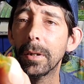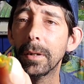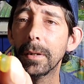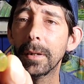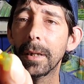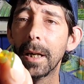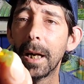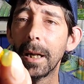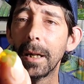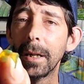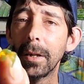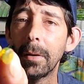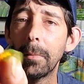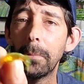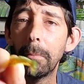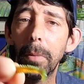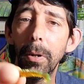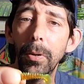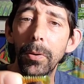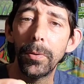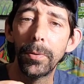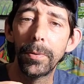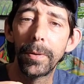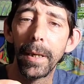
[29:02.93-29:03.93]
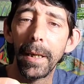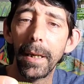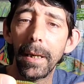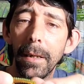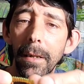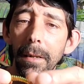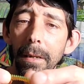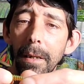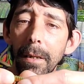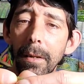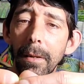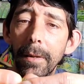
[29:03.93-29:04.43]
Got a little boot
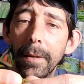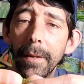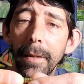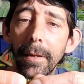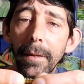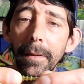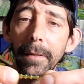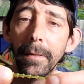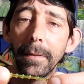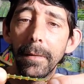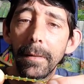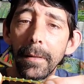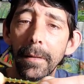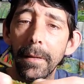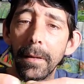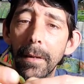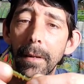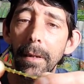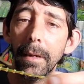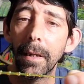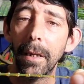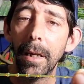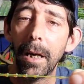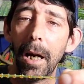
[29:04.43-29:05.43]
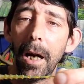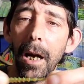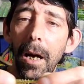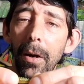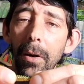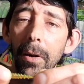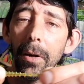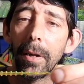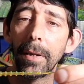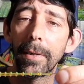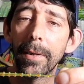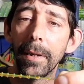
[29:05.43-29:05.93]
tail on it.
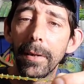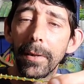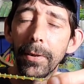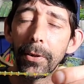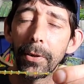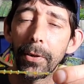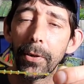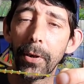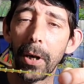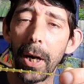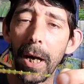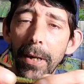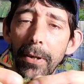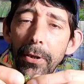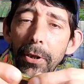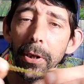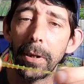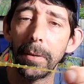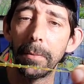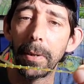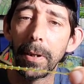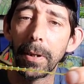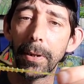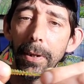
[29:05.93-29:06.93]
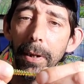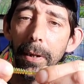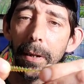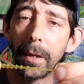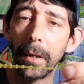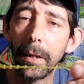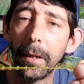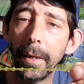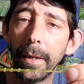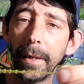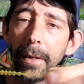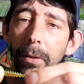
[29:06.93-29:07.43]
Oh, it's a stretchy
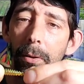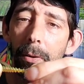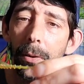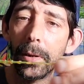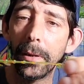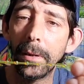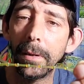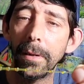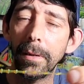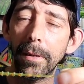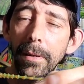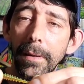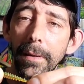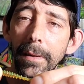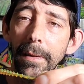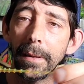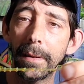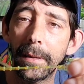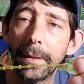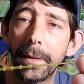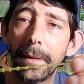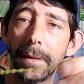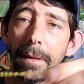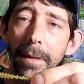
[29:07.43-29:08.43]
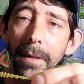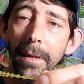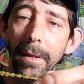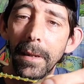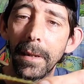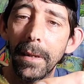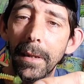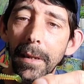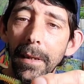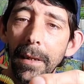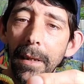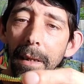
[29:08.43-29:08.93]
material.
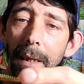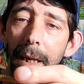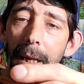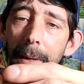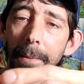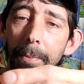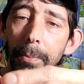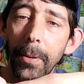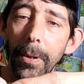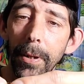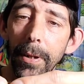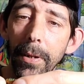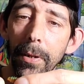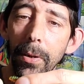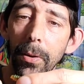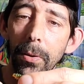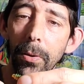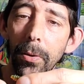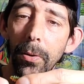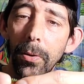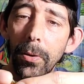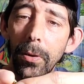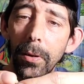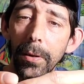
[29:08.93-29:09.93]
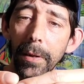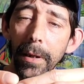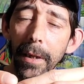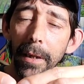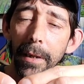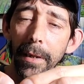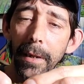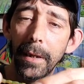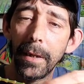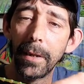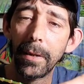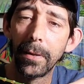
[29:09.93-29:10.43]
That's pretty cool.
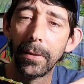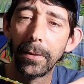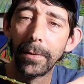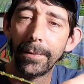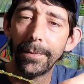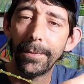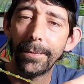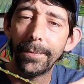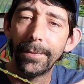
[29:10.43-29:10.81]
Good deal.